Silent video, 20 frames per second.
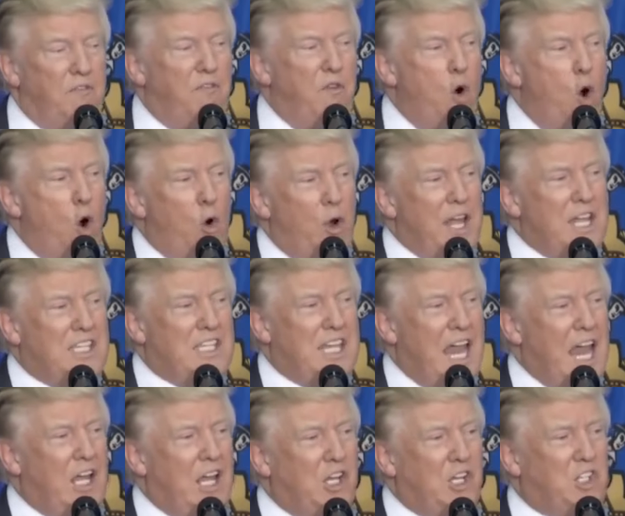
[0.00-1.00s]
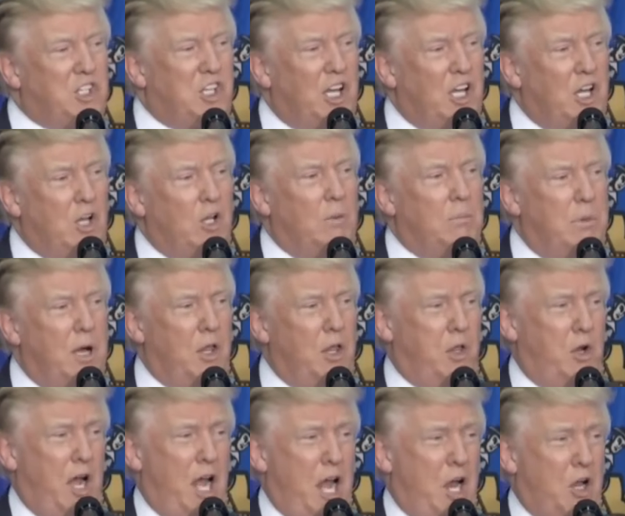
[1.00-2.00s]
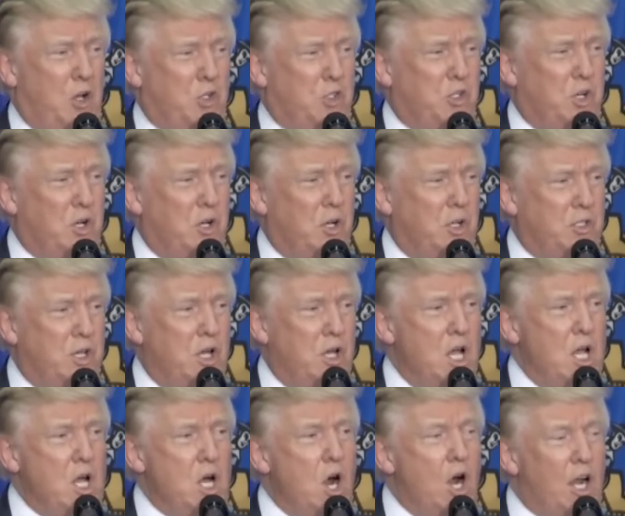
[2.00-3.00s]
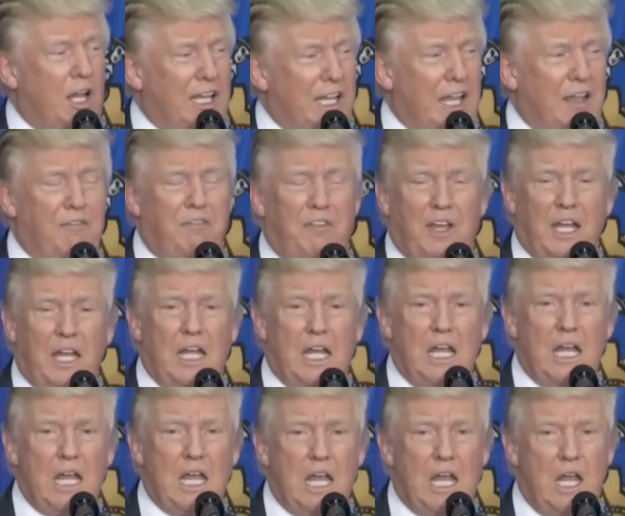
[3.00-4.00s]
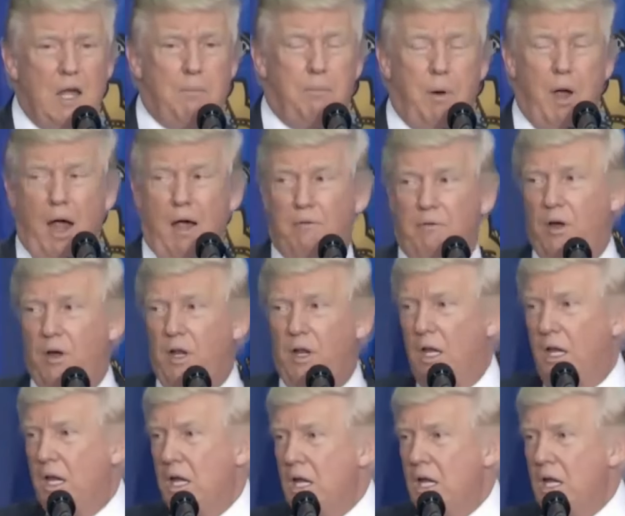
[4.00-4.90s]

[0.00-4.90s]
four in ten single mother households are living in poverty.